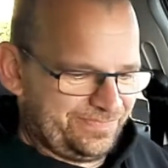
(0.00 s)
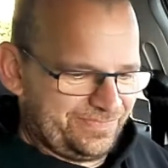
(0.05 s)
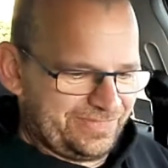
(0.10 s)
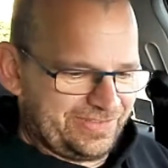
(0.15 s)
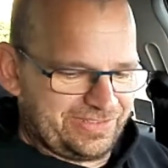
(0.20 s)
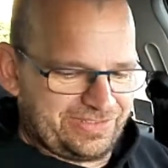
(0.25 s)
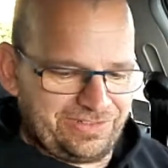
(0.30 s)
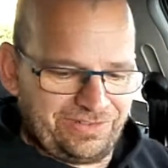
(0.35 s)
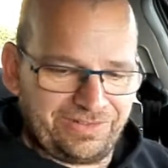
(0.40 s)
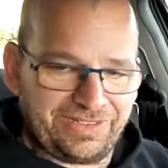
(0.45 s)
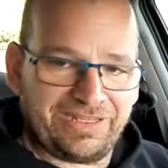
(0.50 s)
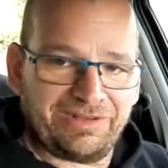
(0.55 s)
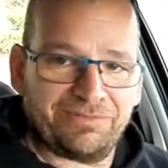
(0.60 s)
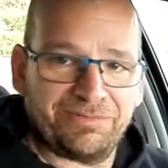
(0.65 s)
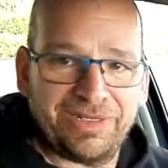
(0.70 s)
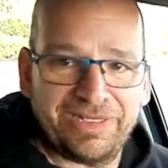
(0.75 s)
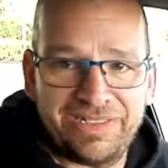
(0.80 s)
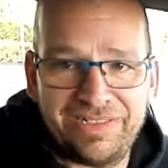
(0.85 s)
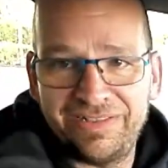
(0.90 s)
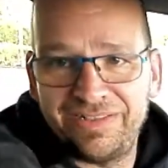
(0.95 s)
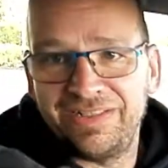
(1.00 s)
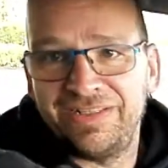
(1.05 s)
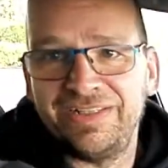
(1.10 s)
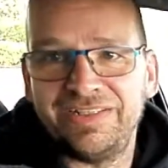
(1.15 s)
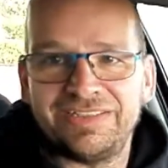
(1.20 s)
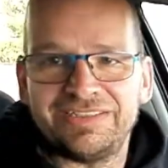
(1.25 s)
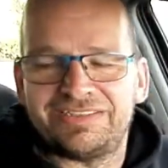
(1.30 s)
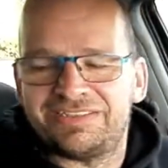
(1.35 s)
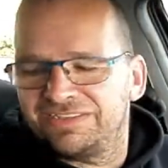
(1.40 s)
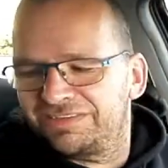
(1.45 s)
So that way,
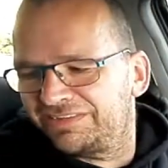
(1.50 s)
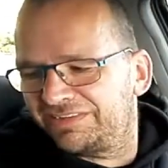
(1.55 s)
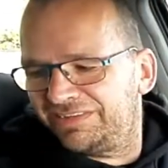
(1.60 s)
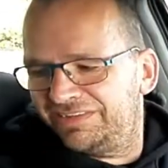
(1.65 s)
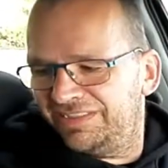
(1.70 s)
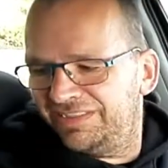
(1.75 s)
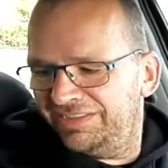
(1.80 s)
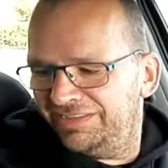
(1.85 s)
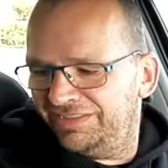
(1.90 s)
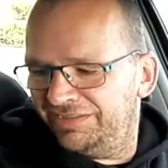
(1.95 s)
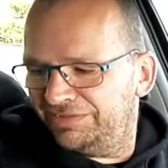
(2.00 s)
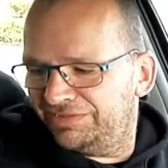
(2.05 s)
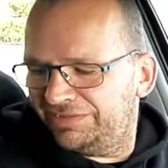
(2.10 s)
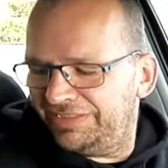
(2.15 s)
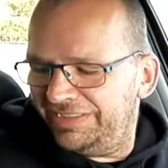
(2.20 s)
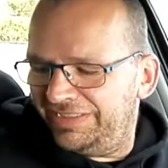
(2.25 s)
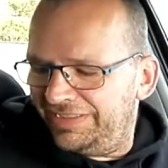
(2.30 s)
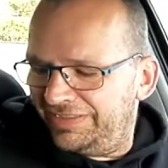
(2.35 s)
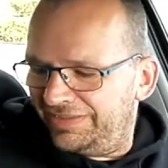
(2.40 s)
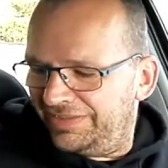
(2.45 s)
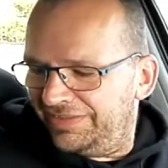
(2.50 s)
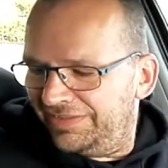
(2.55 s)
just, you see,